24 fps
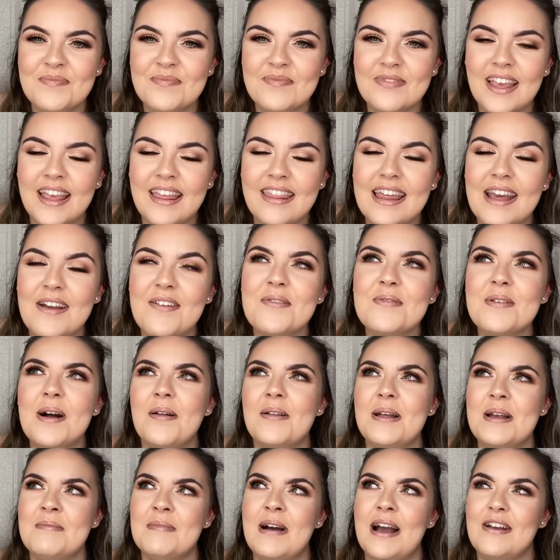they were probably
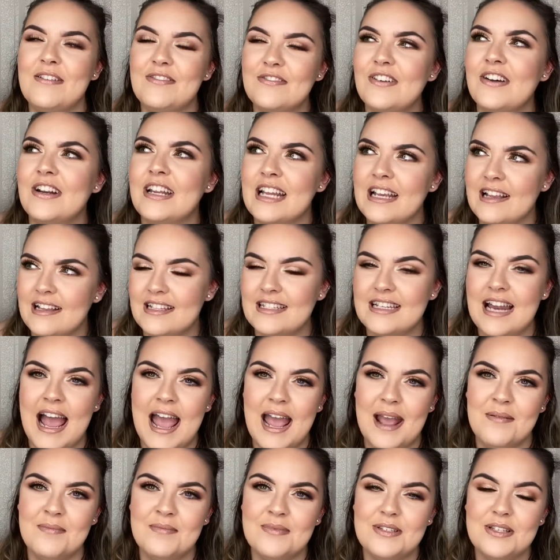my funniest
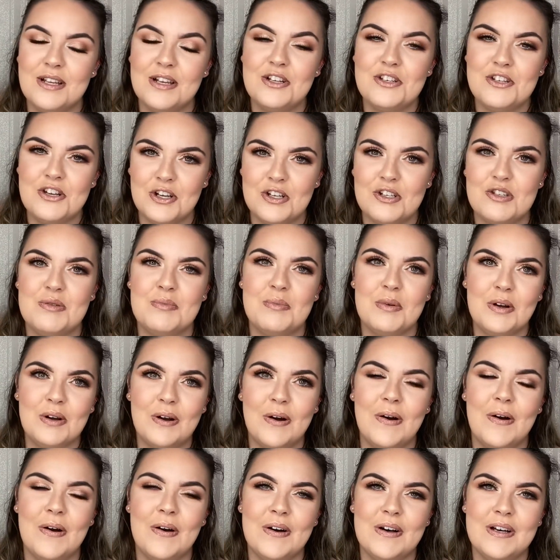times just
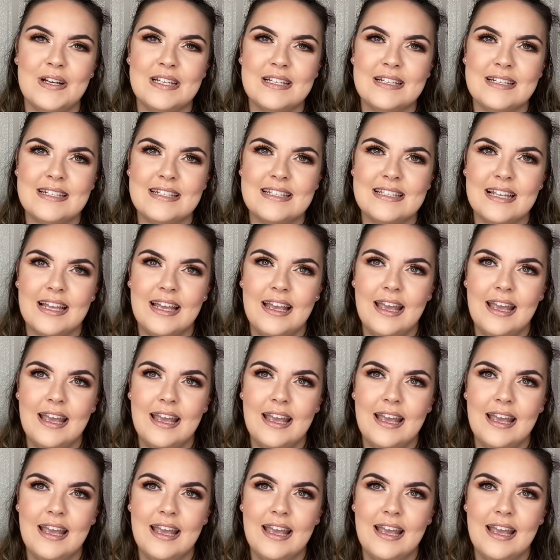because